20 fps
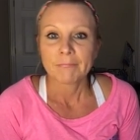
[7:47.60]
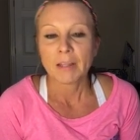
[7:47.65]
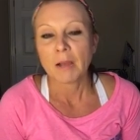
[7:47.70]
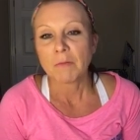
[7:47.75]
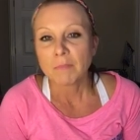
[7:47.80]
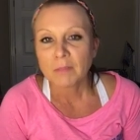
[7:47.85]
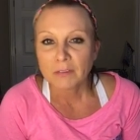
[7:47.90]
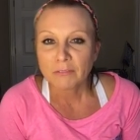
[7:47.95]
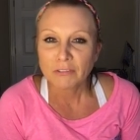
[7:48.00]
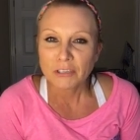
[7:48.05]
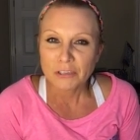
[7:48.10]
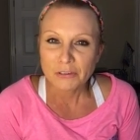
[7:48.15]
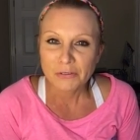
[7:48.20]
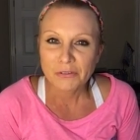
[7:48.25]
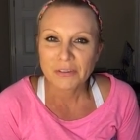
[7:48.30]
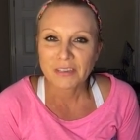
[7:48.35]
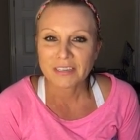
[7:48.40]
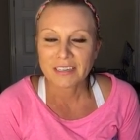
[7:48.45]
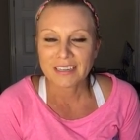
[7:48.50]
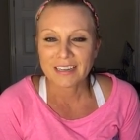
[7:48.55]
uplift you
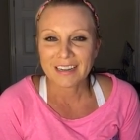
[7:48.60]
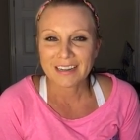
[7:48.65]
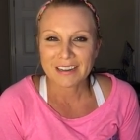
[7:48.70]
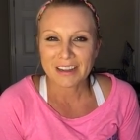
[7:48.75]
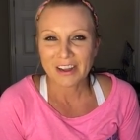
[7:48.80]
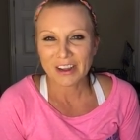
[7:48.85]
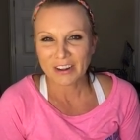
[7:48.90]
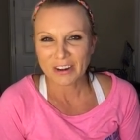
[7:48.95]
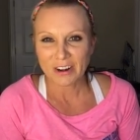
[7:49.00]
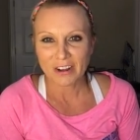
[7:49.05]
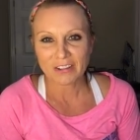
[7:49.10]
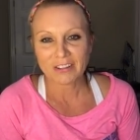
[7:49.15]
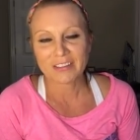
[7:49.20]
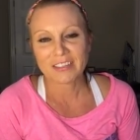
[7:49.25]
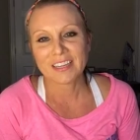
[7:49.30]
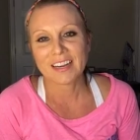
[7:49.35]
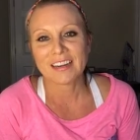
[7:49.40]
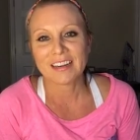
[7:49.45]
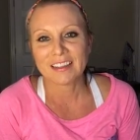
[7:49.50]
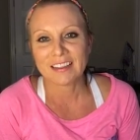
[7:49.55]
and uh, on all
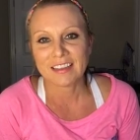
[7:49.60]
those kind